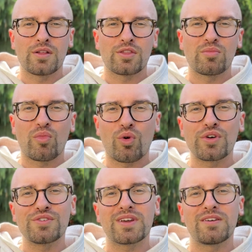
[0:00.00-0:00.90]
the
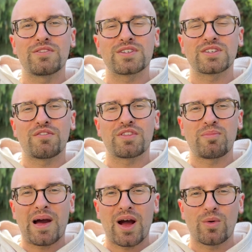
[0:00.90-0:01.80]
more you give yourself the
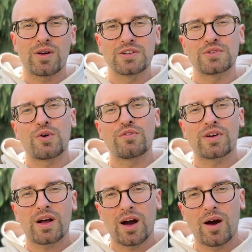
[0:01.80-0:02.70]
power to
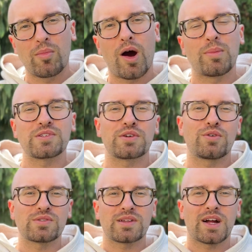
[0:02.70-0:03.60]
overcome
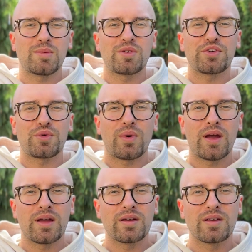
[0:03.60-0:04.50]
obstacles that come in your
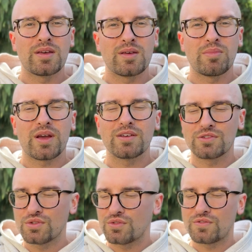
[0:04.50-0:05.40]
way
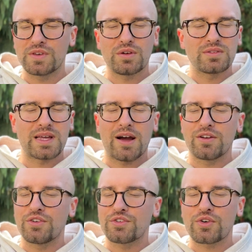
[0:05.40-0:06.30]
because you feel down
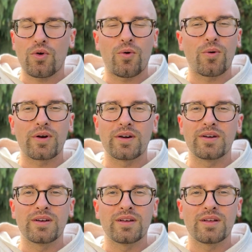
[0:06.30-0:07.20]
in your core
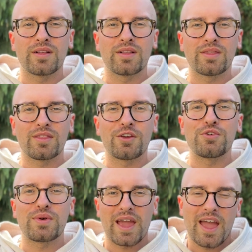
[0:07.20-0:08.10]
that
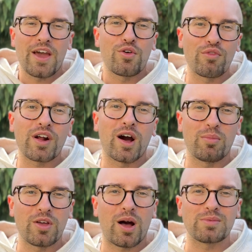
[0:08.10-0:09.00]
you can
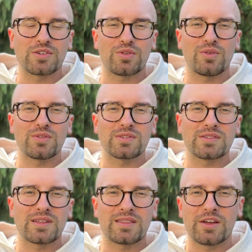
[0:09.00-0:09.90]
overcome the
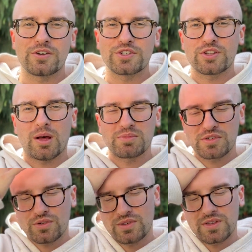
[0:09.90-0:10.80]
obstacles, that they are just
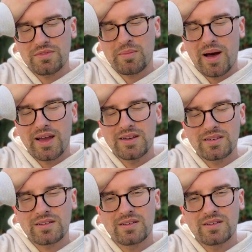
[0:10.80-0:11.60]
obstacles of the mind,